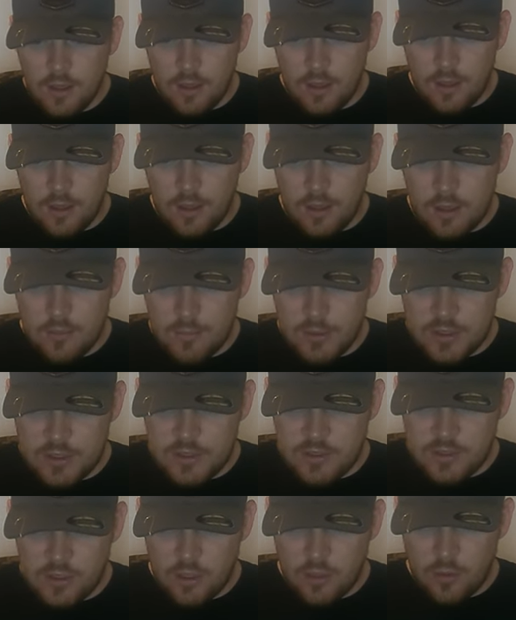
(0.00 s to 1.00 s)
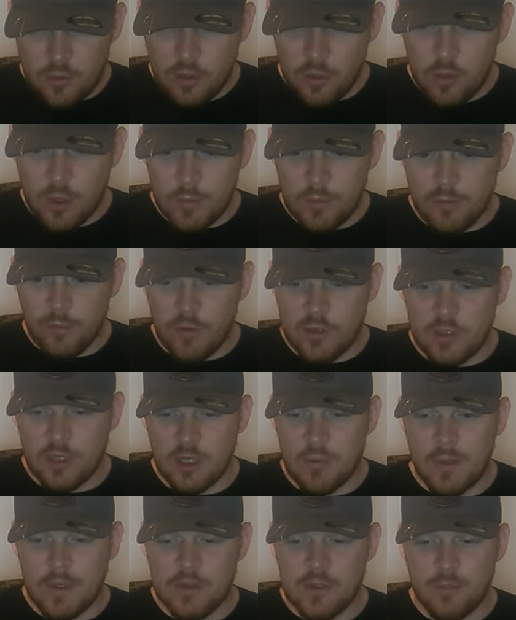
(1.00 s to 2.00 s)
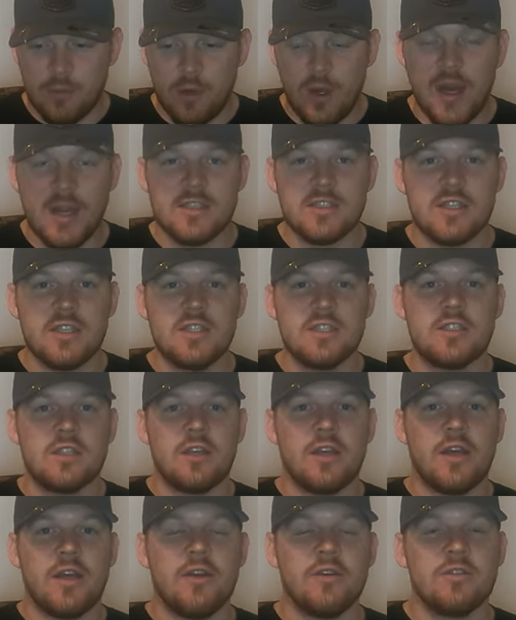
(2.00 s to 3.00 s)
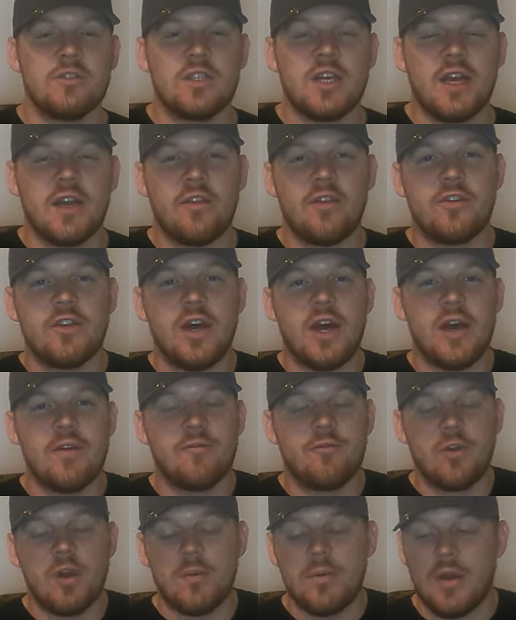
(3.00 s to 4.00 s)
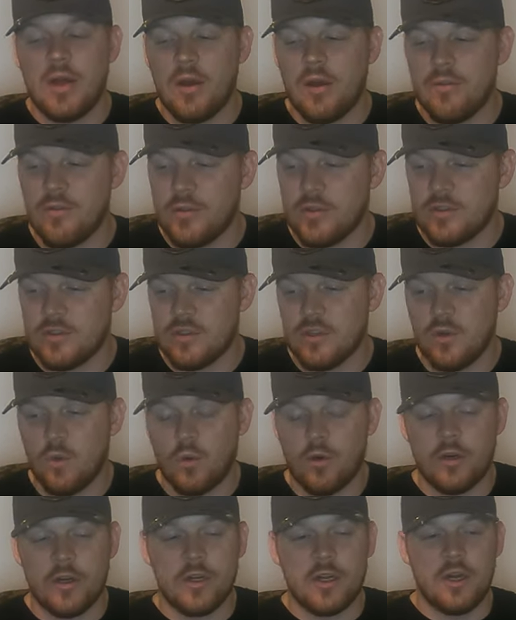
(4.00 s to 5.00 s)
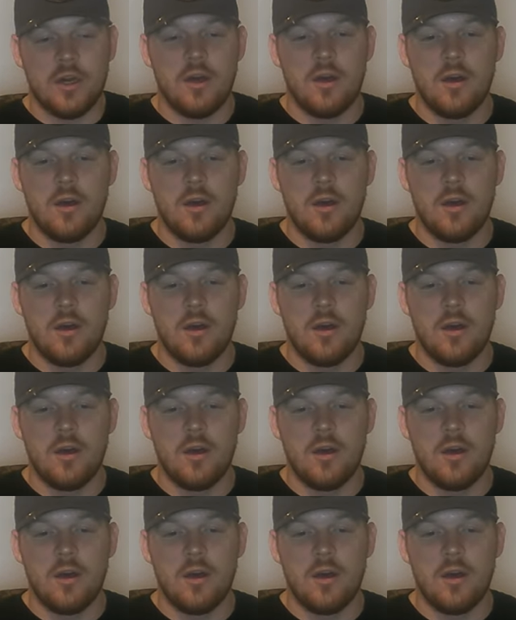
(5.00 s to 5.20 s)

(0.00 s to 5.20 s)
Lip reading: So real quick before I talk about the prizes, here's kind of the time frame and how everything's going to work.